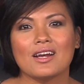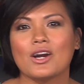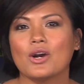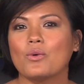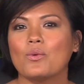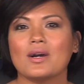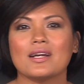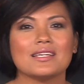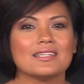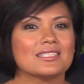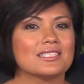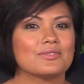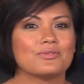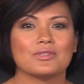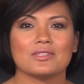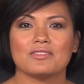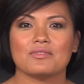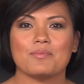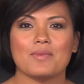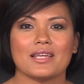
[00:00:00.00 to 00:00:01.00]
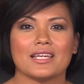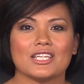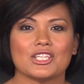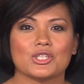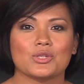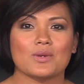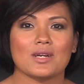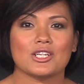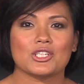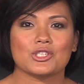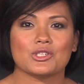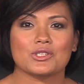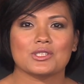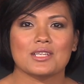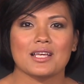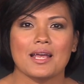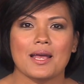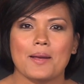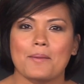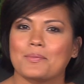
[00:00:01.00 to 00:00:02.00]
Hawaii is full of many
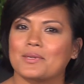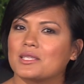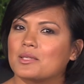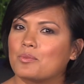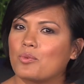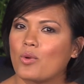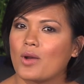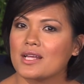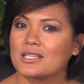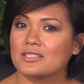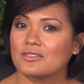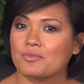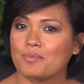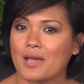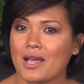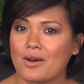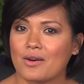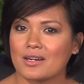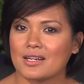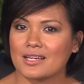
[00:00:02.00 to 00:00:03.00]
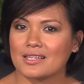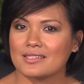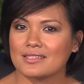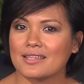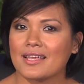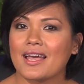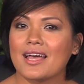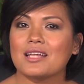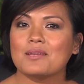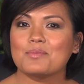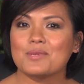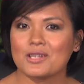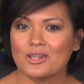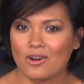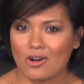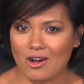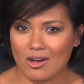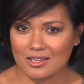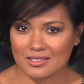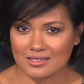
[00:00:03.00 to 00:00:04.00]
treasures, but the price of paradise can be
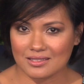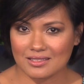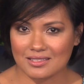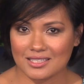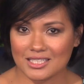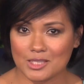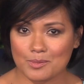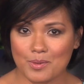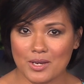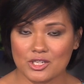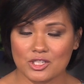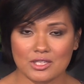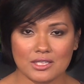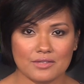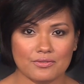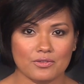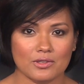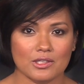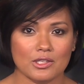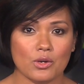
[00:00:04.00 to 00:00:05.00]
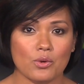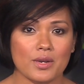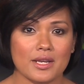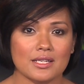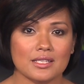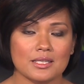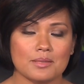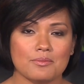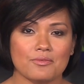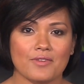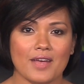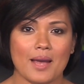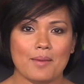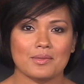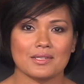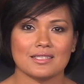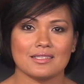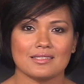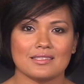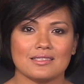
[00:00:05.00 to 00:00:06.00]
costly, especially for low-income
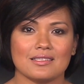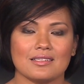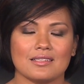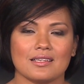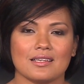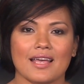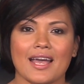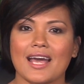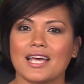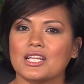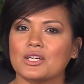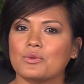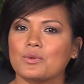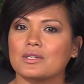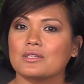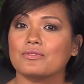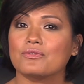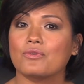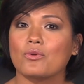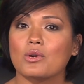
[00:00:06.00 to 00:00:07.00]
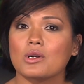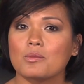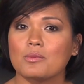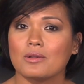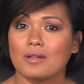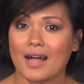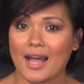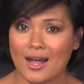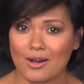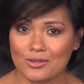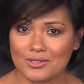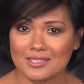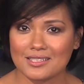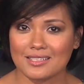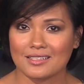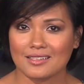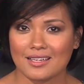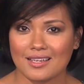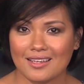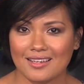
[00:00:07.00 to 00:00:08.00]
families seeking adequate affordable
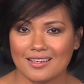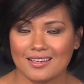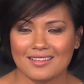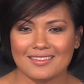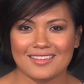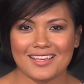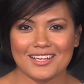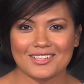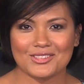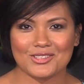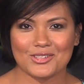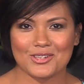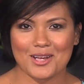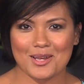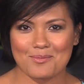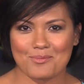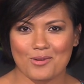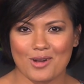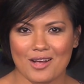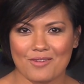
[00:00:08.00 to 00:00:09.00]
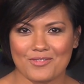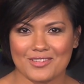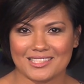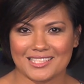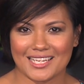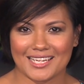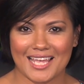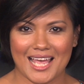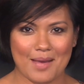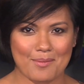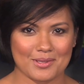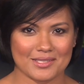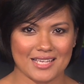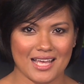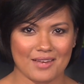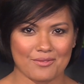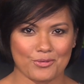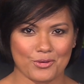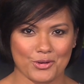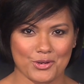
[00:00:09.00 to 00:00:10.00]
housing. Thanks to nonprofits like
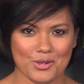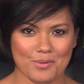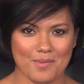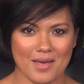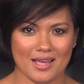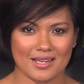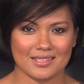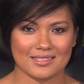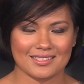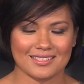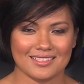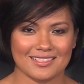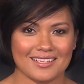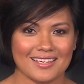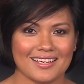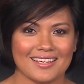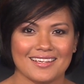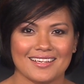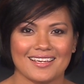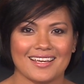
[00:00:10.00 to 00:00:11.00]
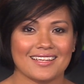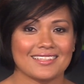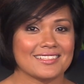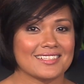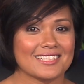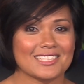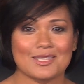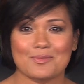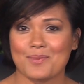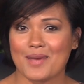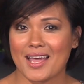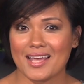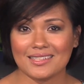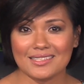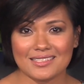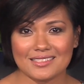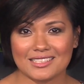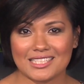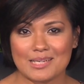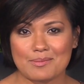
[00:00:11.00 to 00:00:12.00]
Habitat for Humanity and an
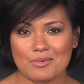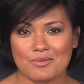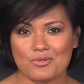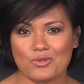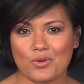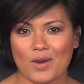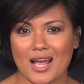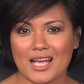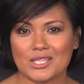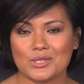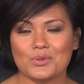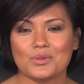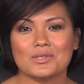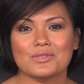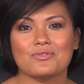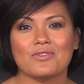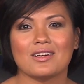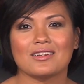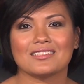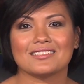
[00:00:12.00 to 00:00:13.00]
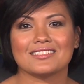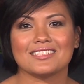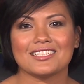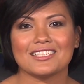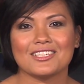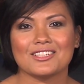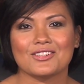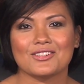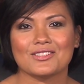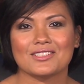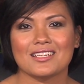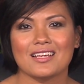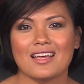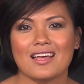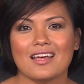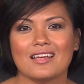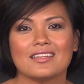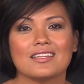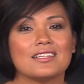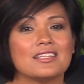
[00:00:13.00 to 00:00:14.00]
expanding team of grassroots volunteers,
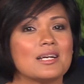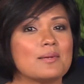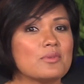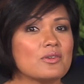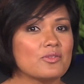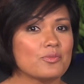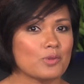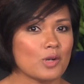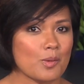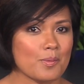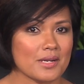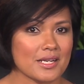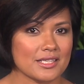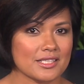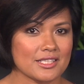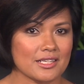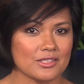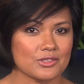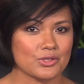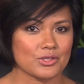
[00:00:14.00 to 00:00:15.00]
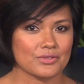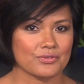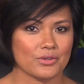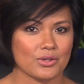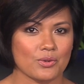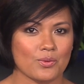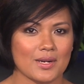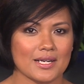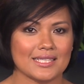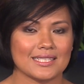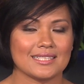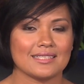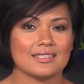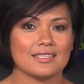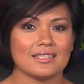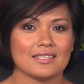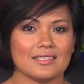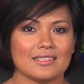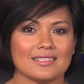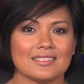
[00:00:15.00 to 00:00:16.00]
the number of permanent shelters for Hawaii's
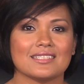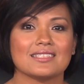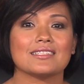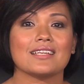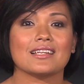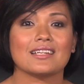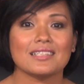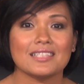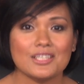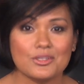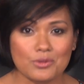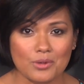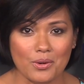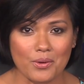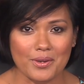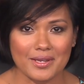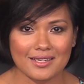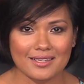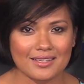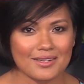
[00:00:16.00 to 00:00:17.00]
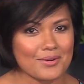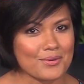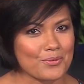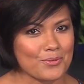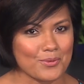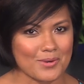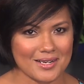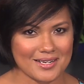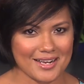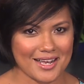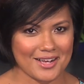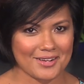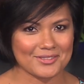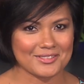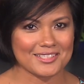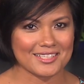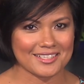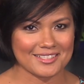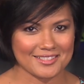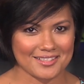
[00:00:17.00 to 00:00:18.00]
needy is steadily growing, one
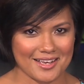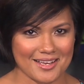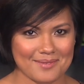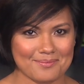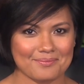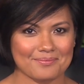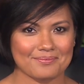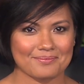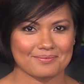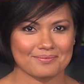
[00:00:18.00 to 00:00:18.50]
house at a time.